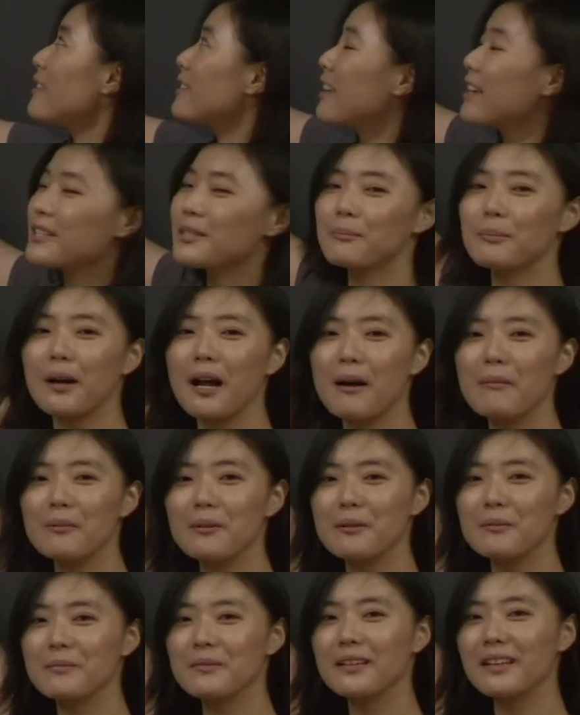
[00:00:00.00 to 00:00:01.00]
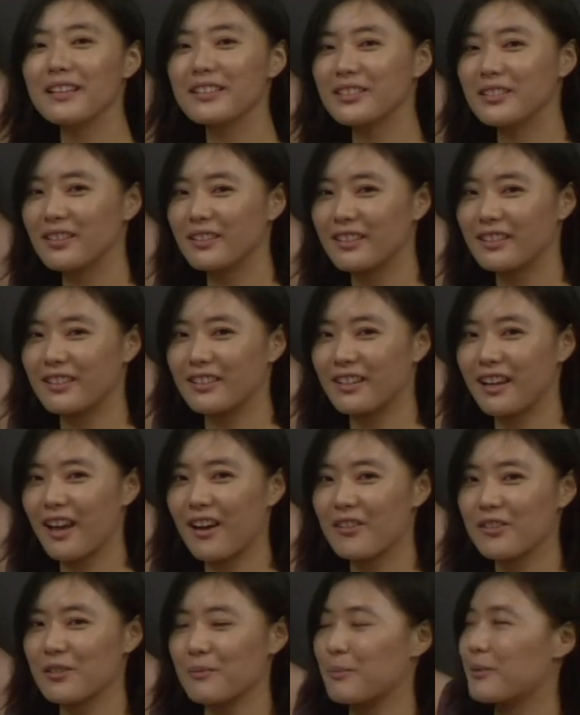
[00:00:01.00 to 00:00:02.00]
this problem into linear
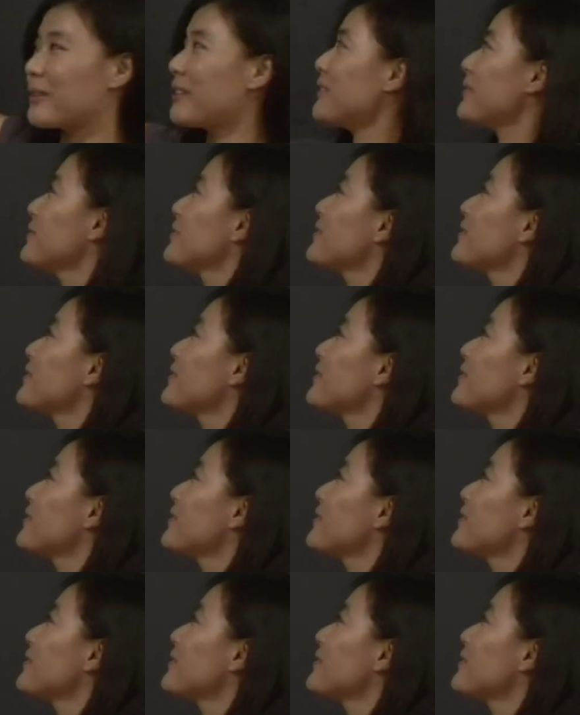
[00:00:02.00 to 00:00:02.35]
algebra.